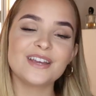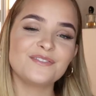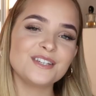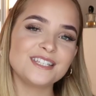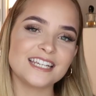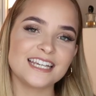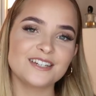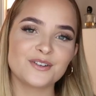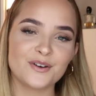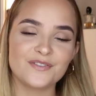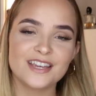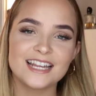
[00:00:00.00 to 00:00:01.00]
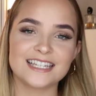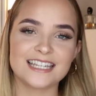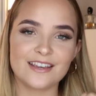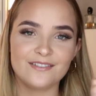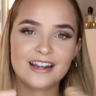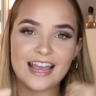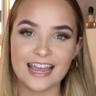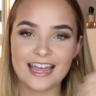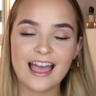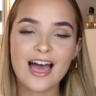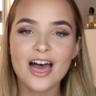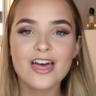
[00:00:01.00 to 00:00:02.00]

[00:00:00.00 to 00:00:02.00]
If you did, don't forget to give it a